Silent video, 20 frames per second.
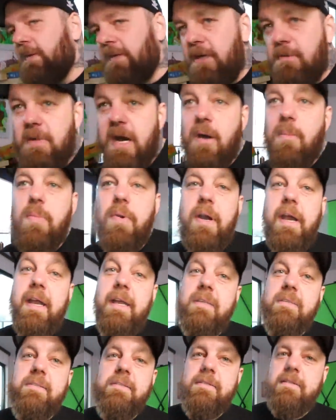about
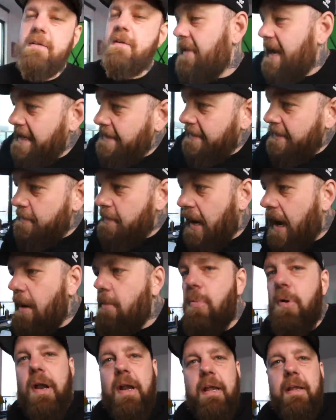brands, mainly my
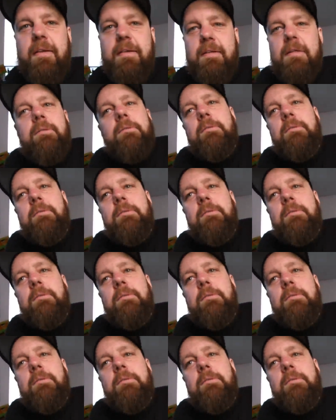brand,